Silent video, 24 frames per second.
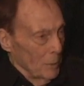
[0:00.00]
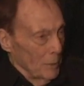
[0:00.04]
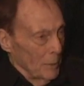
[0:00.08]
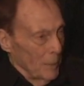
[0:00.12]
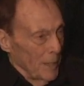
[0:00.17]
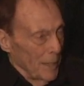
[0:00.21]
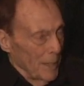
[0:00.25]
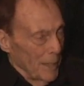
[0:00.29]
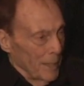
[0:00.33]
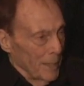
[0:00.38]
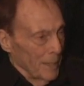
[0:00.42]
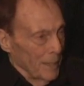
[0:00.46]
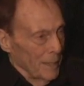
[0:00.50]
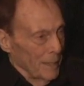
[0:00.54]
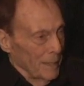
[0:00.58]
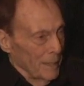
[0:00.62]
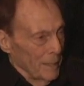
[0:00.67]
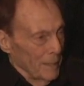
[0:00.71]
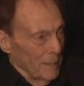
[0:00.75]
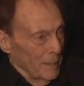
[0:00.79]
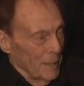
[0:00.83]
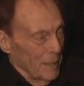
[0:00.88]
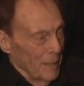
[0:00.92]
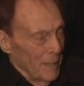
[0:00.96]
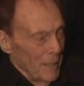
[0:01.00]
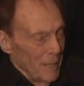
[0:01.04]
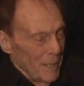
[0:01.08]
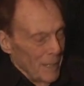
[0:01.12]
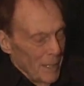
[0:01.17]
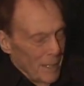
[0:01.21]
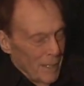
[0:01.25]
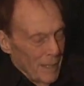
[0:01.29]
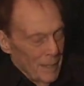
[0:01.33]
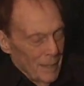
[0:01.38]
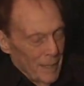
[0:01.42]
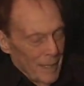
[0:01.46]
We had
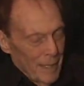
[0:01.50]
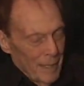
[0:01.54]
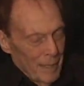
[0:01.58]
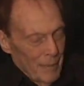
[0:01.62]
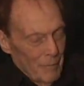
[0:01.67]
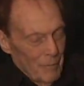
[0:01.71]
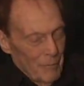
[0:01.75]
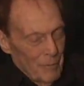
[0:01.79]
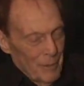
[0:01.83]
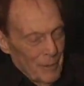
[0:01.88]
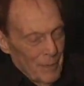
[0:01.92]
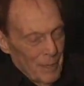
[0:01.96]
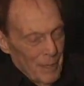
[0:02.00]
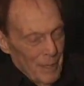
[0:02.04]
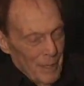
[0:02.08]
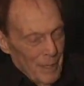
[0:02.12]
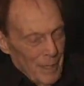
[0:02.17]
a lot of